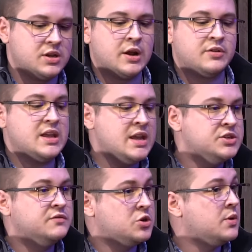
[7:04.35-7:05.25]
you know, the ease
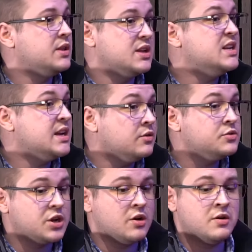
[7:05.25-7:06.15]
of doing the deal.
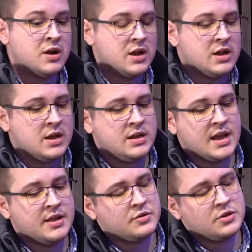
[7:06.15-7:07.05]
So
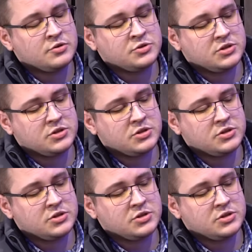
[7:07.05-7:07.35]
yeah, those